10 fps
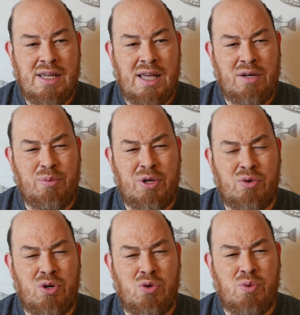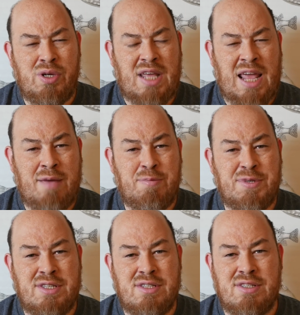and we don't know what
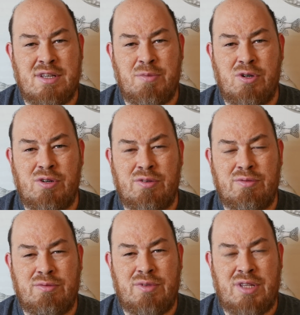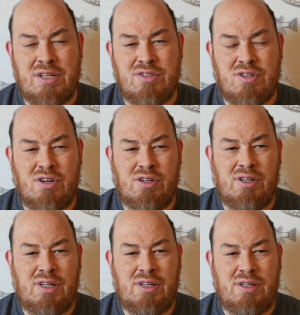camps and summer things
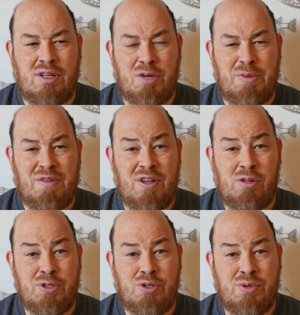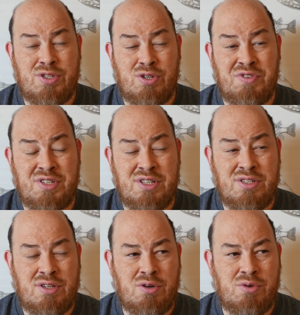are, uh, are going to be available to us, services.
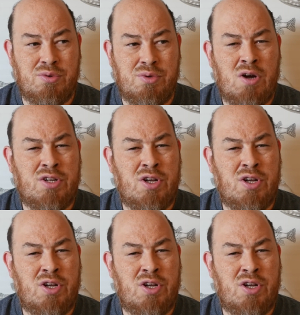So hard